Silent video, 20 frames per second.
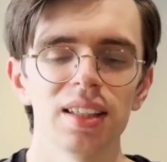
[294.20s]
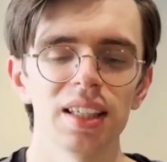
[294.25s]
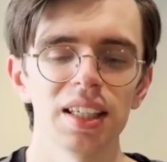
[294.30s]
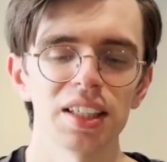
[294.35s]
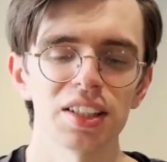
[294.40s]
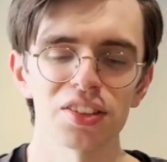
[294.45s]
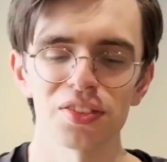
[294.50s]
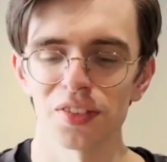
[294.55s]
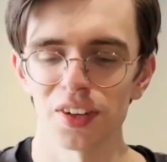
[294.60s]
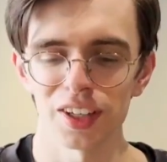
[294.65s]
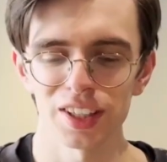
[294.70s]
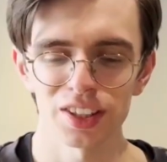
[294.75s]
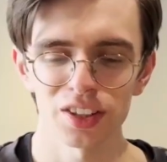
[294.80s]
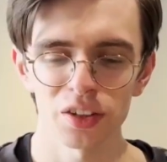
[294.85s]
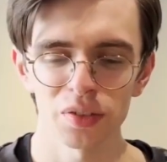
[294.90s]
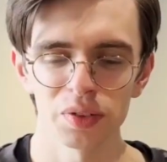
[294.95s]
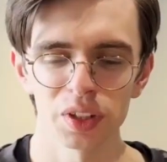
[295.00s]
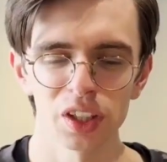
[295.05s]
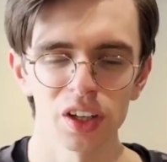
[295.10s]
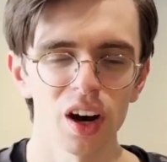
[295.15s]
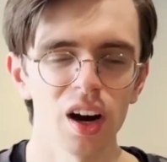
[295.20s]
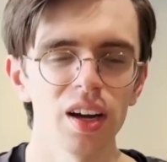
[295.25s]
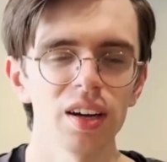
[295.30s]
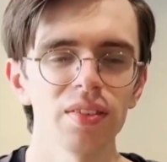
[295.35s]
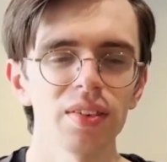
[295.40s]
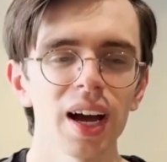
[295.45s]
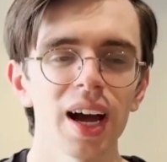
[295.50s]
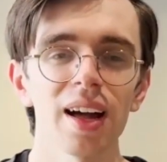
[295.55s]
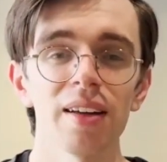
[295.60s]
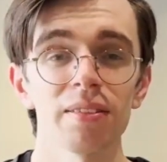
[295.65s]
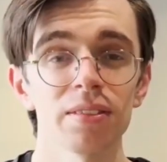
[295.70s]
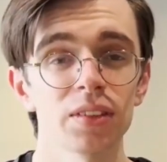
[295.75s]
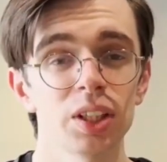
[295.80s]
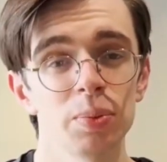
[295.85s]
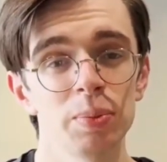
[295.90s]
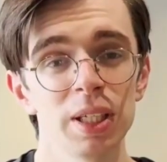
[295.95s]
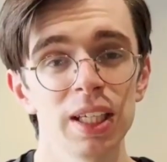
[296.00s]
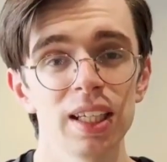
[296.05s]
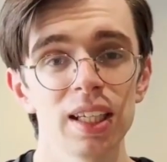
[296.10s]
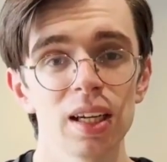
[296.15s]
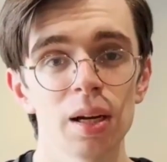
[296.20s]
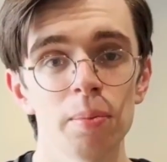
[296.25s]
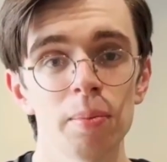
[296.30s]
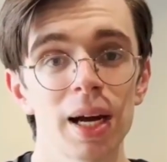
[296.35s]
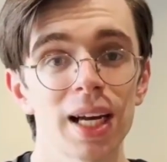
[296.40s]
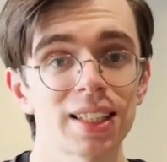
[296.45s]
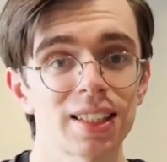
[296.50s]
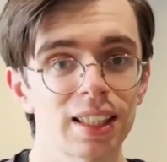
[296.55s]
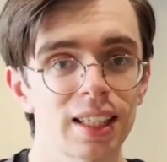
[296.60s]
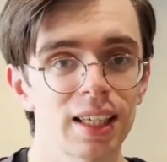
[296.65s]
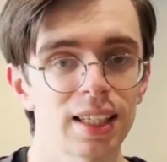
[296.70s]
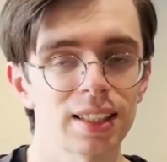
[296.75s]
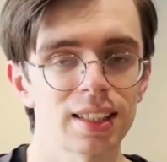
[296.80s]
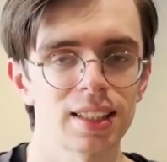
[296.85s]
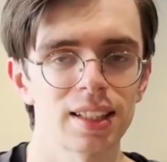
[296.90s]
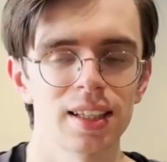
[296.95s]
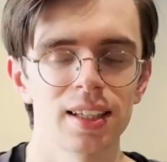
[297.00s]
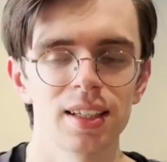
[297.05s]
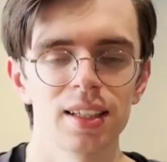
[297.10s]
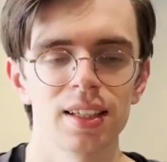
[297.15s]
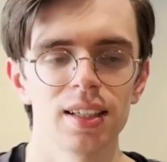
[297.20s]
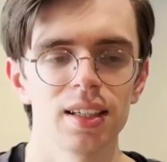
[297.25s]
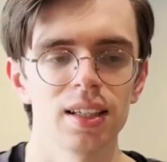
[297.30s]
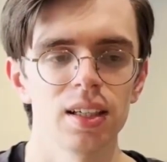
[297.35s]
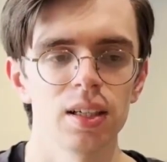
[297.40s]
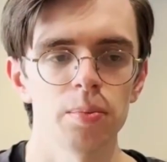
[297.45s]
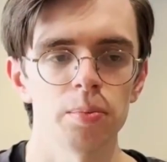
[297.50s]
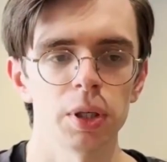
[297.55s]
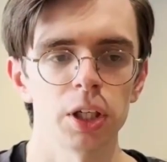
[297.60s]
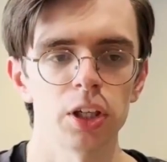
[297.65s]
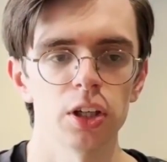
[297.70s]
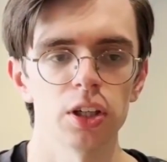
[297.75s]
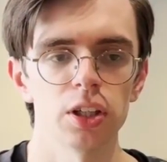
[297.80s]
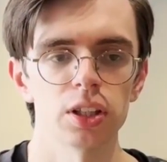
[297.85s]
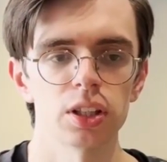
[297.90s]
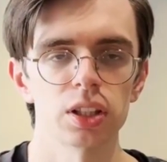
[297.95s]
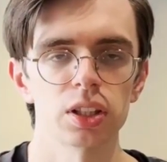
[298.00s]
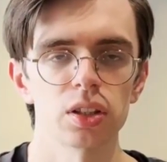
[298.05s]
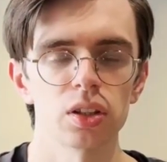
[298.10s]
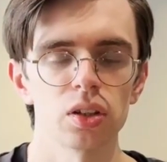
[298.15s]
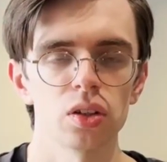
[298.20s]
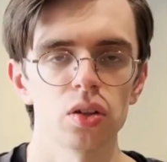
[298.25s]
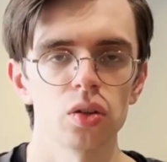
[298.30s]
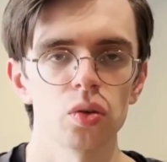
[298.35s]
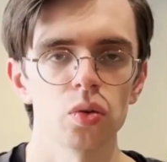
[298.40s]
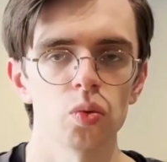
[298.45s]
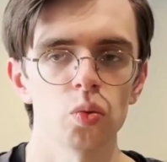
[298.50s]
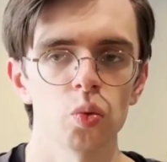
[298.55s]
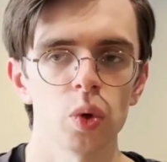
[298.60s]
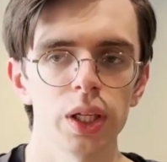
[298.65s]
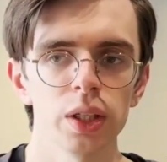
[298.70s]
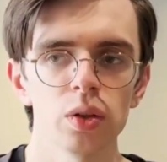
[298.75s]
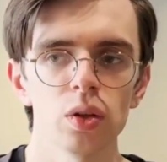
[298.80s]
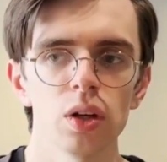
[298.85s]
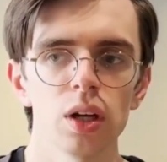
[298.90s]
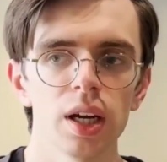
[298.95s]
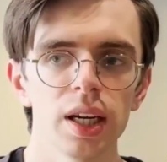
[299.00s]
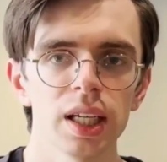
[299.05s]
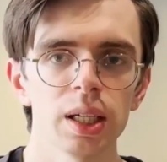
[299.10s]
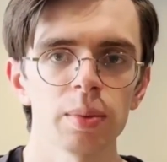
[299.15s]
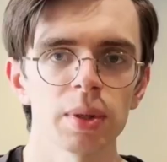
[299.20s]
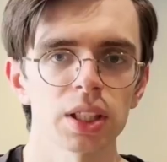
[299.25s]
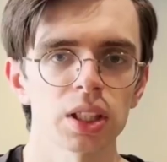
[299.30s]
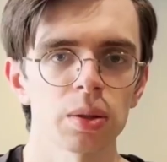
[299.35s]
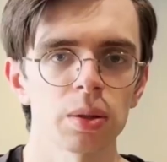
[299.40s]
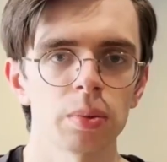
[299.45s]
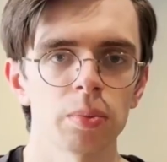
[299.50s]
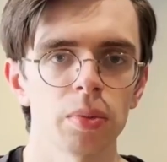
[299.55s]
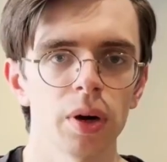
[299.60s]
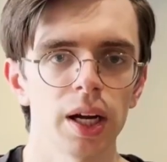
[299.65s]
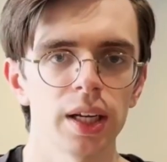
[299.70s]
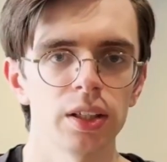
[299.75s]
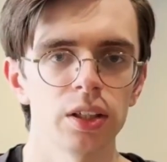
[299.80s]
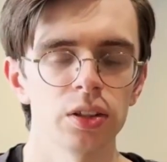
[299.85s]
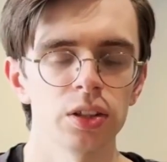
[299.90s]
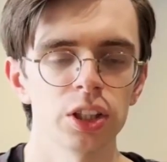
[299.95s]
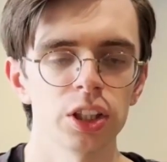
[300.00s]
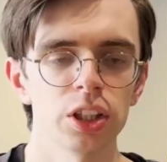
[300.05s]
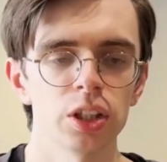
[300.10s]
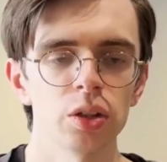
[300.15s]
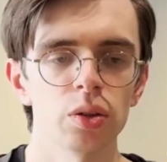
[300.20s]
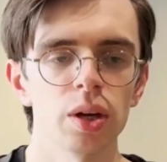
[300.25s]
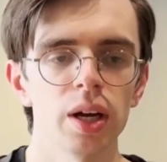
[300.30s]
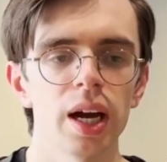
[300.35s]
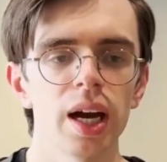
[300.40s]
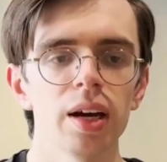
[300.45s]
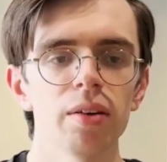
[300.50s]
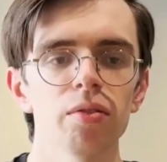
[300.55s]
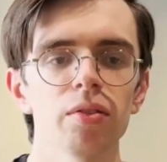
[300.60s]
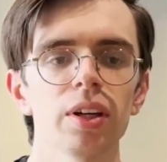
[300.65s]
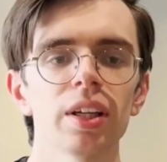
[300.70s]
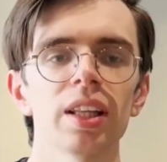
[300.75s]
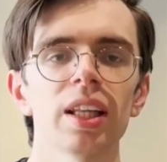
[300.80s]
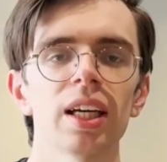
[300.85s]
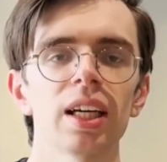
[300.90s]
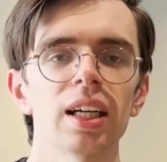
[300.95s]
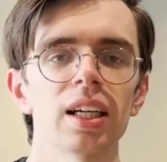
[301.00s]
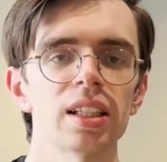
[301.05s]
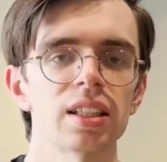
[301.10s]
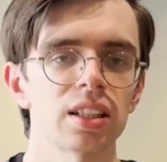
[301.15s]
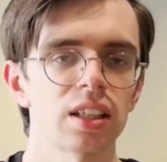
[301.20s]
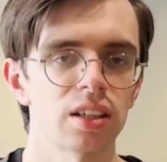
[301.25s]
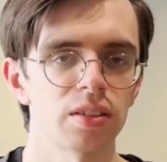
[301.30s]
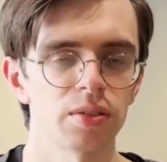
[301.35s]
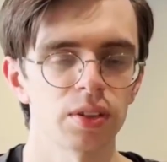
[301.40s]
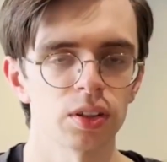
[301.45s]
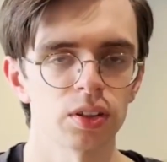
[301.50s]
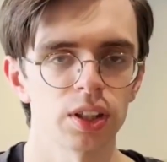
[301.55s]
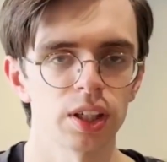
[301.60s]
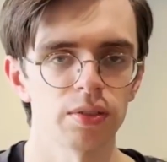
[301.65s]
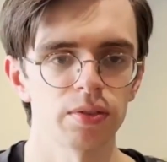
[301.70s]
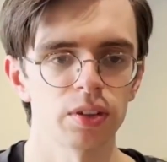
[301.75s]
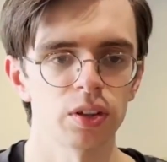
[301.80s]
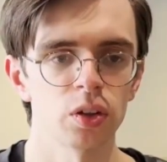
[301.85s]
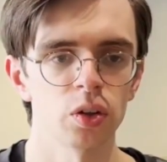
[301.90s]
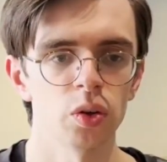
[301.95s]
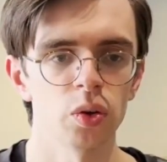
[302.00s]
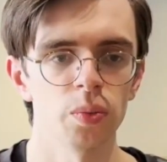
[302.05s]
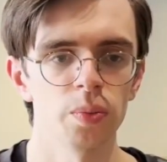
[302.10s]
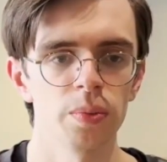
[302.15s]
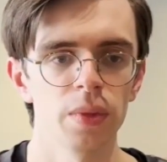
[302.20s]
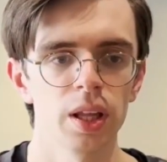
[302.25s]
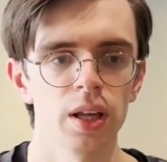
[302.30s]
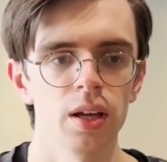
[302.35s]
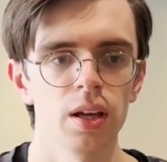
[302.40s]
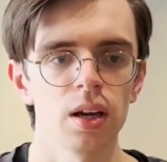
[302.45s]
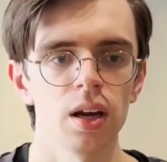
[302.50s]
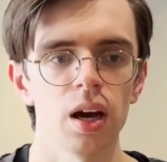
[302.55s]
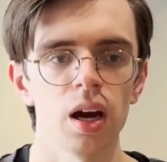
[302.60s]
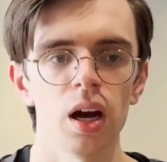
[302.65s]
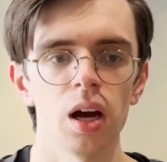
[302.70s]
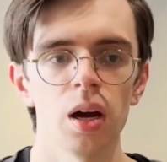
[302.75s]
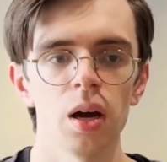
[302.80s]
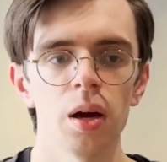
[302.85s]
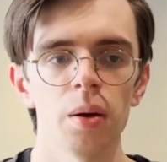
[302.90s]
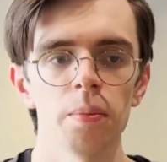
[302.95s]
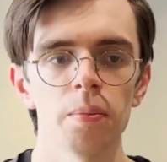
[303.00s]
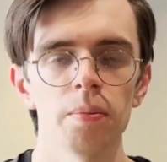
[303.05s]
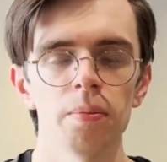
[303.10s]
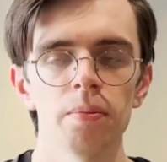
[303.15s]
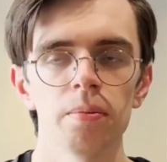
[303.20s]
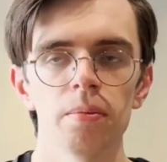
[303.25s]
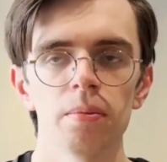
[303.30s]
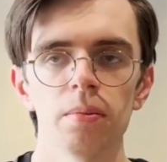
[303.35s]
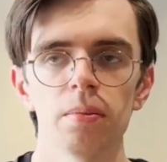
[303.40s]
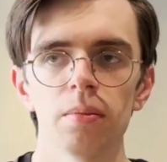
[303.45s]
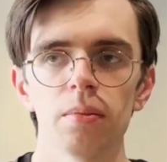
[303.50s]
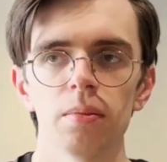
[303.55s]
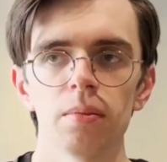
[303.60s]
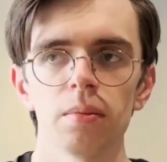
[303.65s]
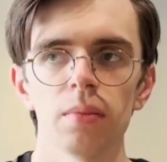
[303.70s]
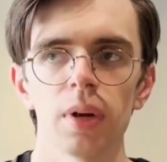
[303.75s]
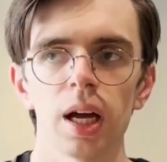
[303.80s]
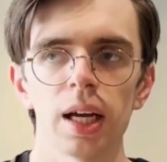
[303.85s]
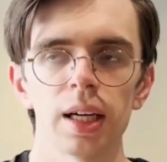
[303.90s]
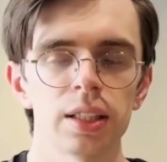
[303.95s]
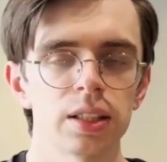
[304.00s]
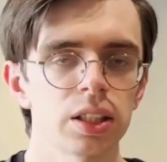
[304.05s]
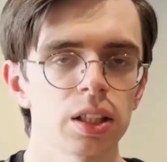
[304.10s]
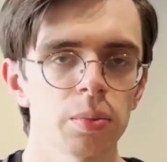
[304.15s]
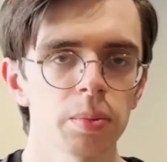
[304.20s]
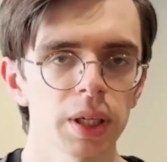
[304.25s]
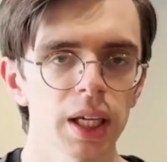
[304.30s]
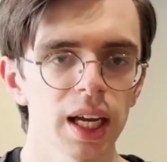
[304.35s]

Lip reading: is first off, you kind of have to be a masochist, because when you're learning about something brand new to you, everything is going to feel difficult. Um, and in some